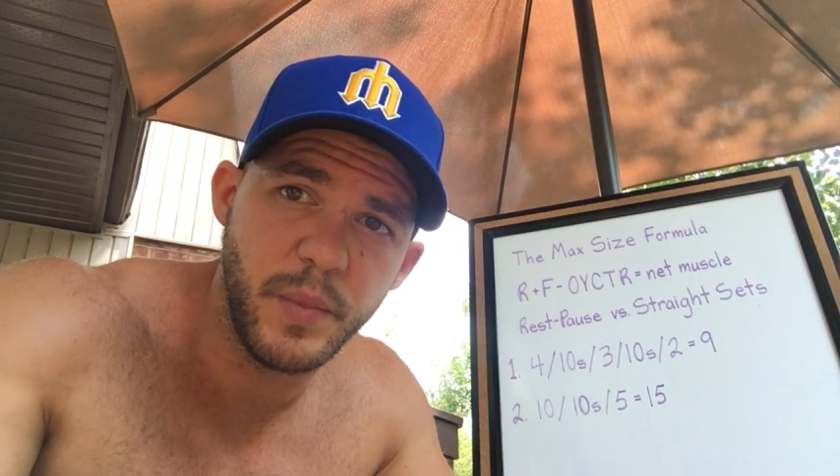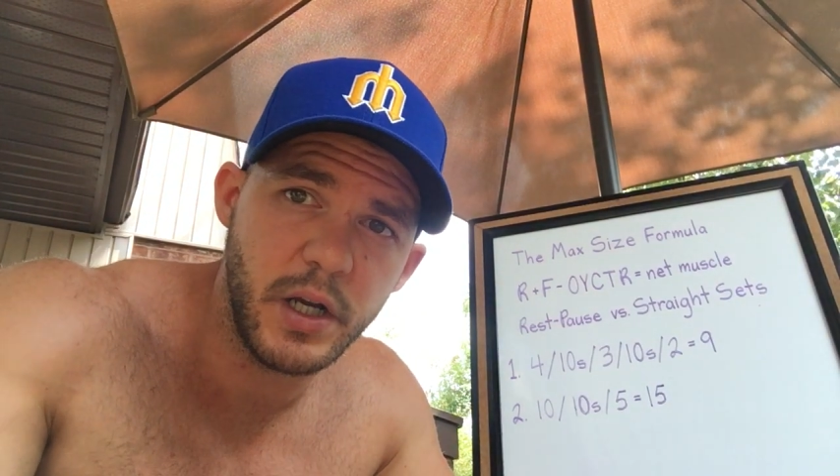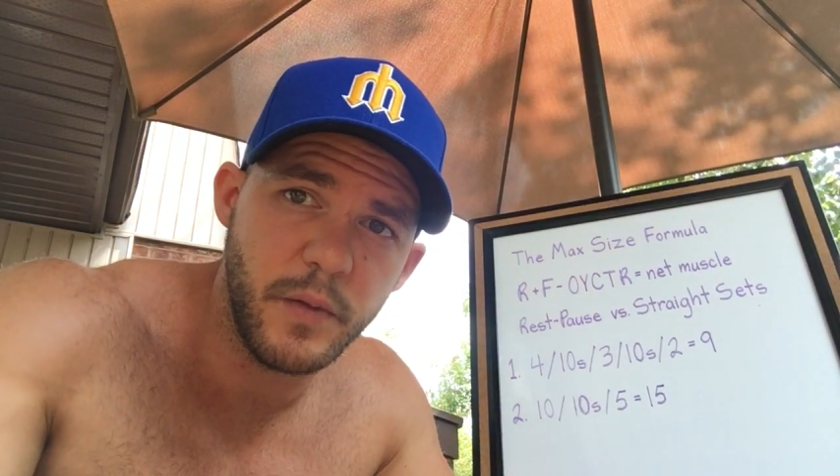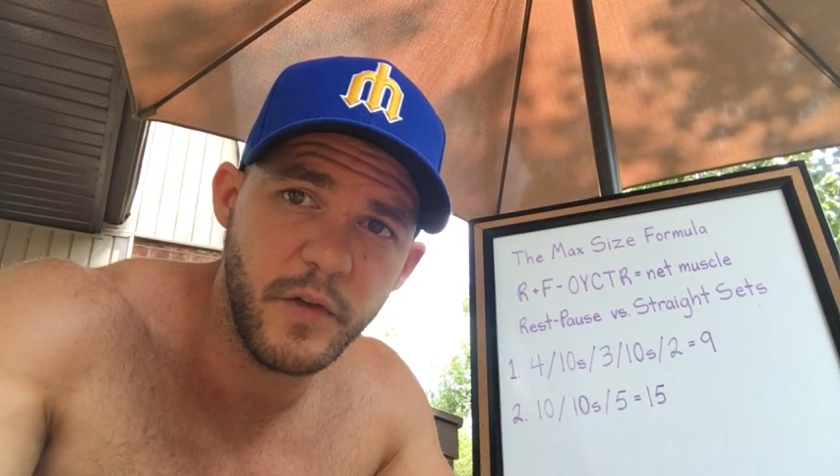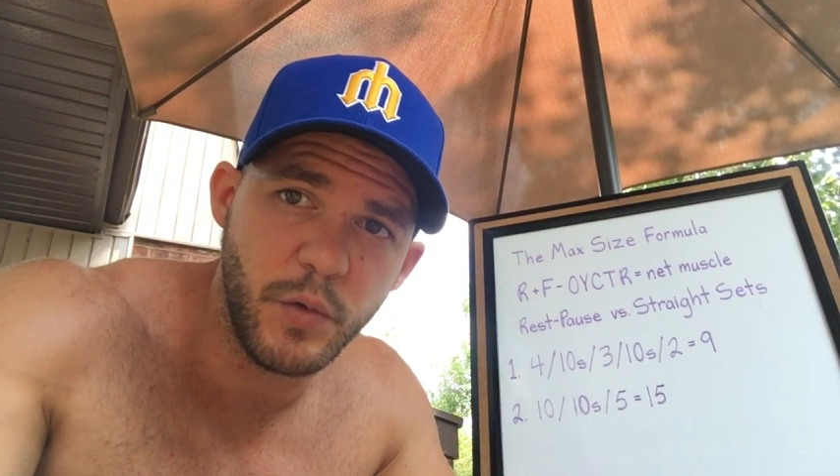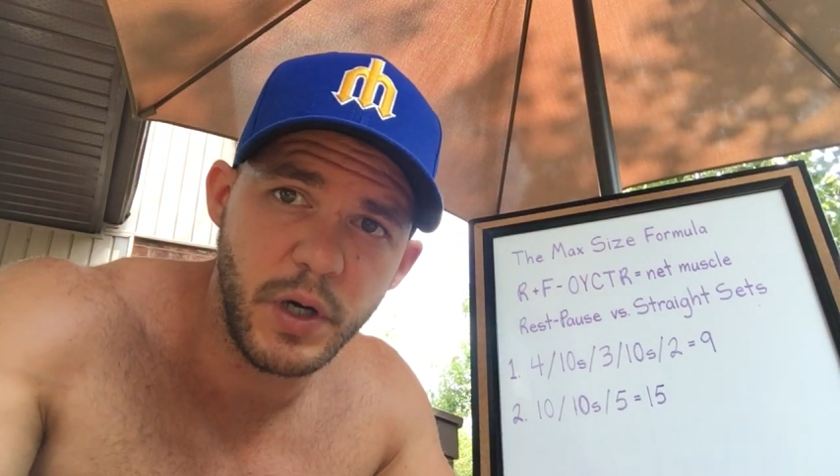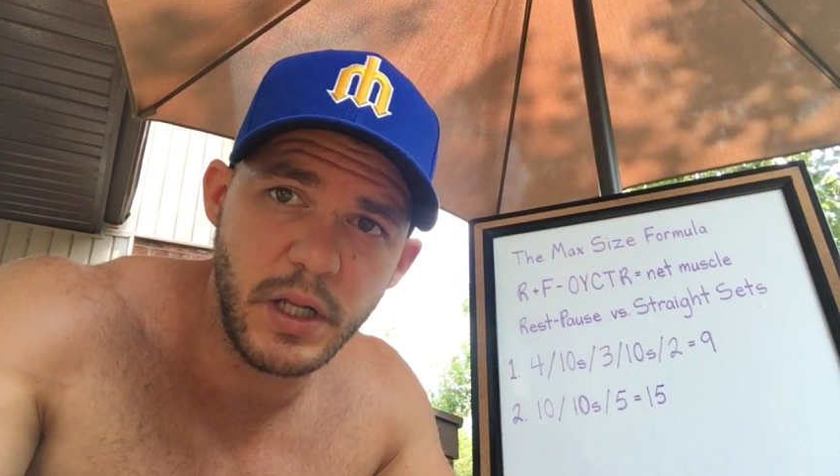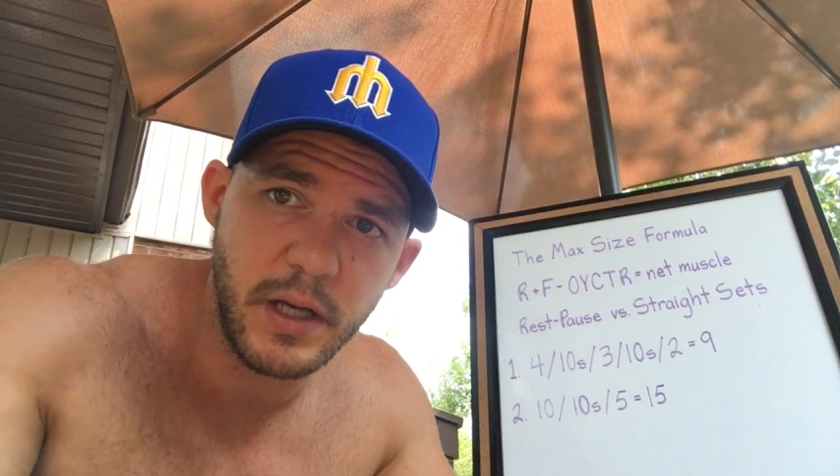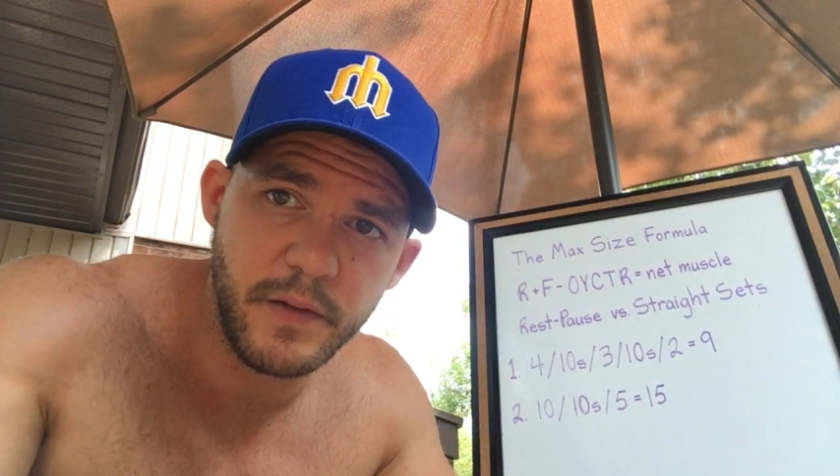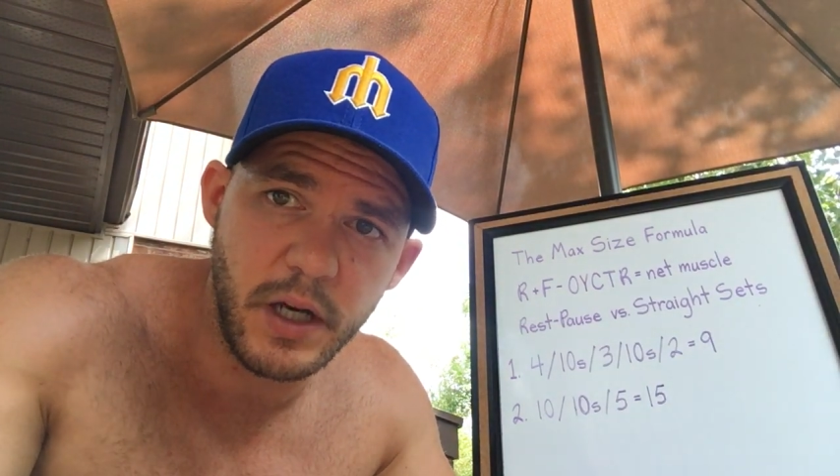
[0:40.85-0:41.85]
you pick up from where
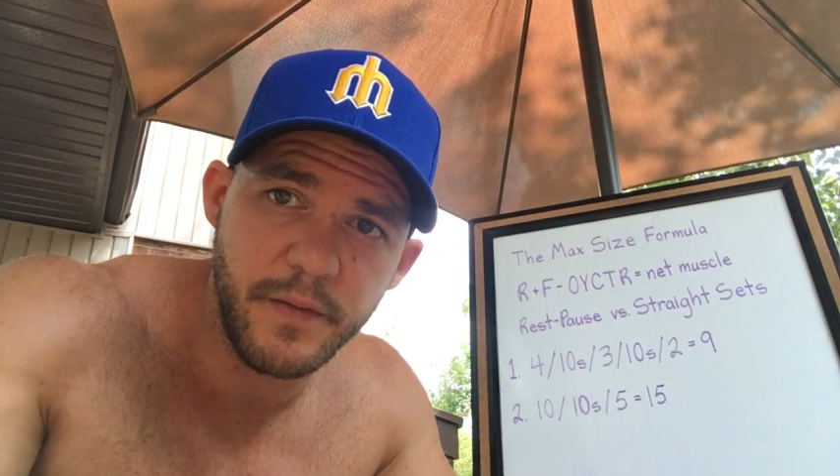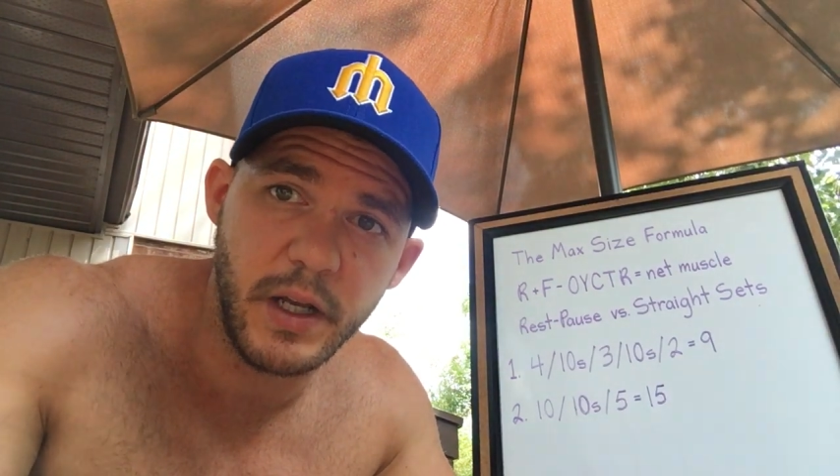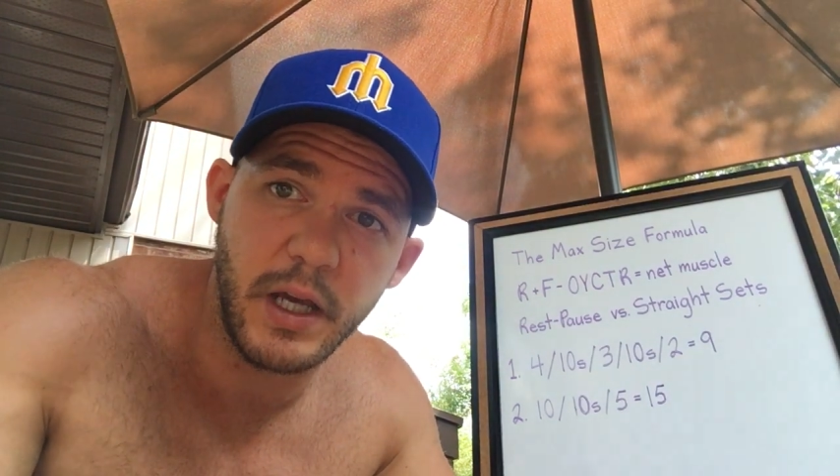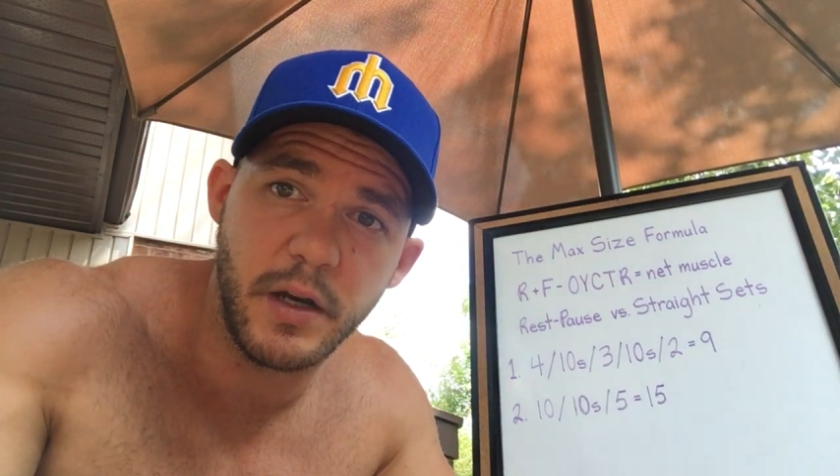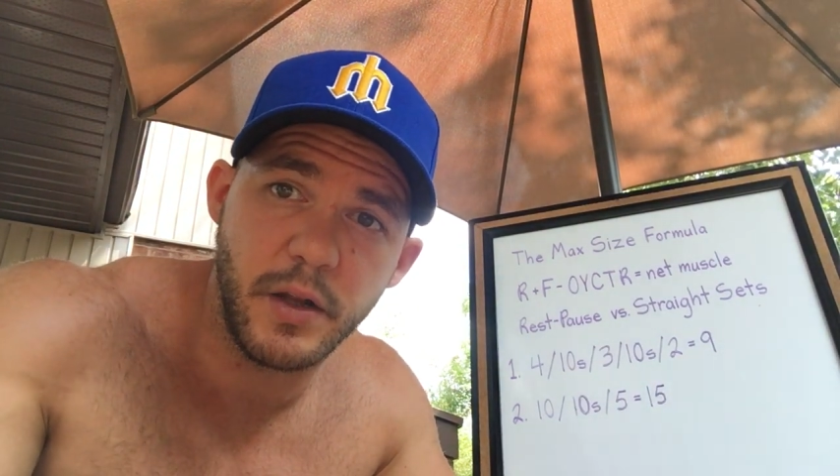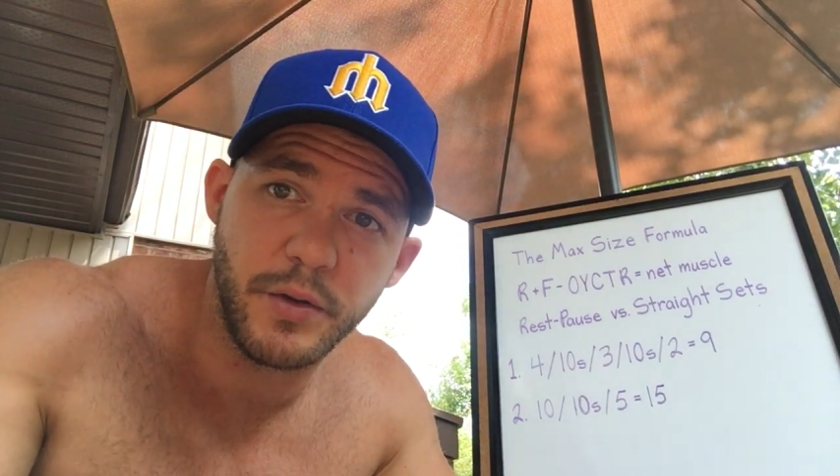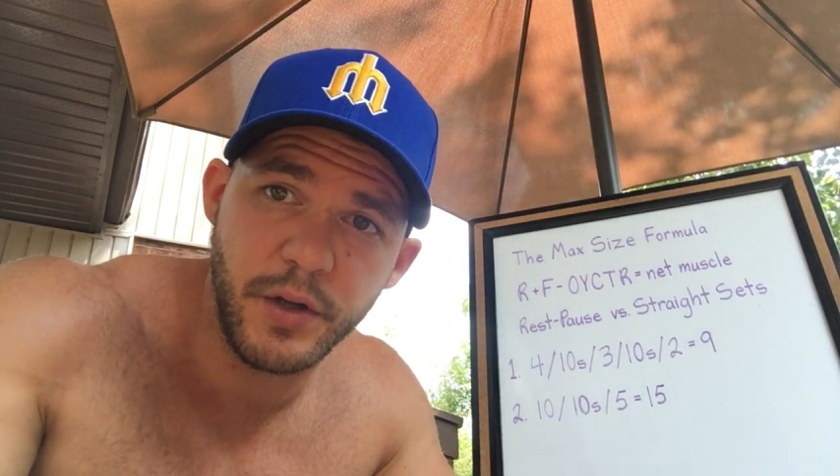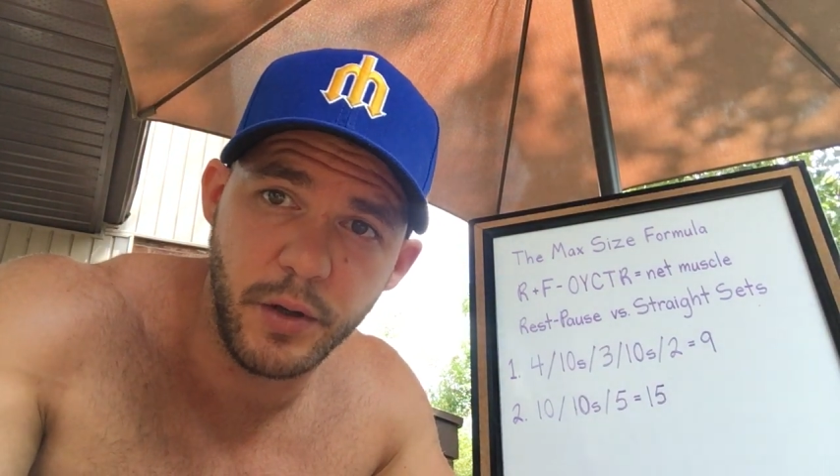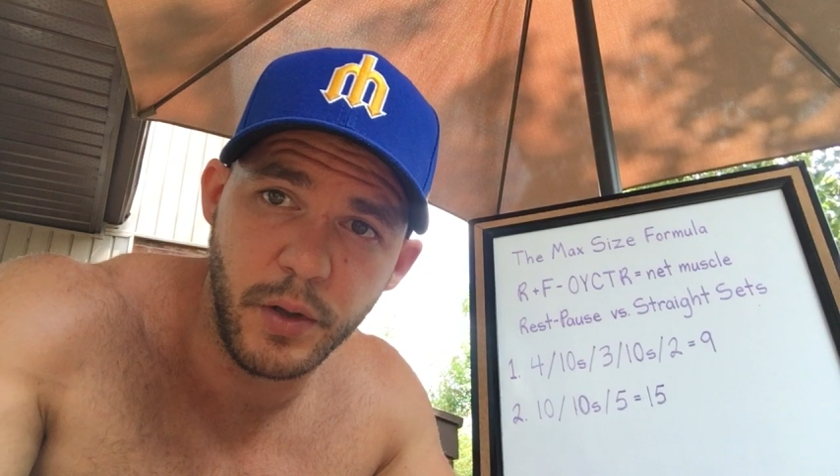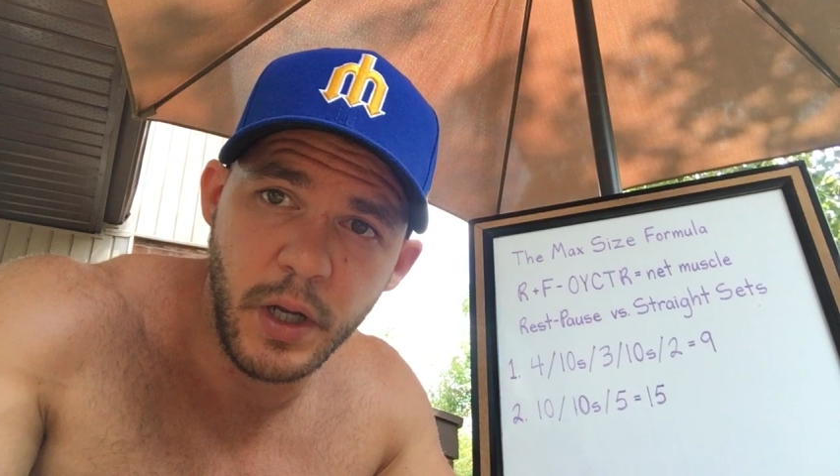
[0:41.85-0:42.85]
you left off, you get another
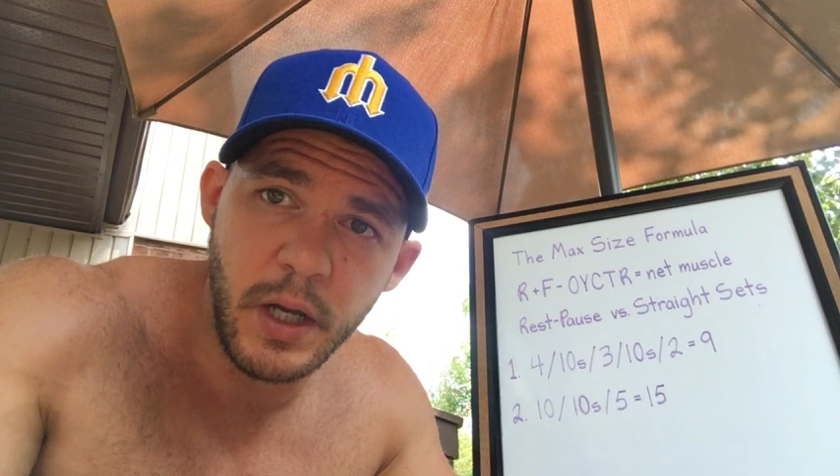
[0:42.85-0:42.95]
2.